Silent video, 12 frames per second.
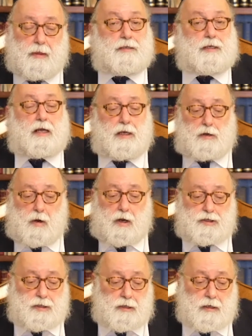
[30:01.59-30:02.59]
Second
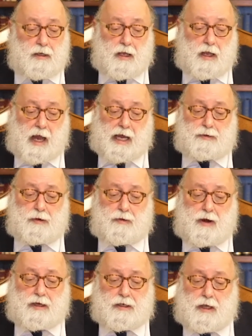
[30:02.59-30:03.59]
question, how do we
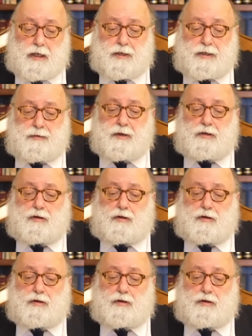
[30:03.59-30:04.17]
reconcile the three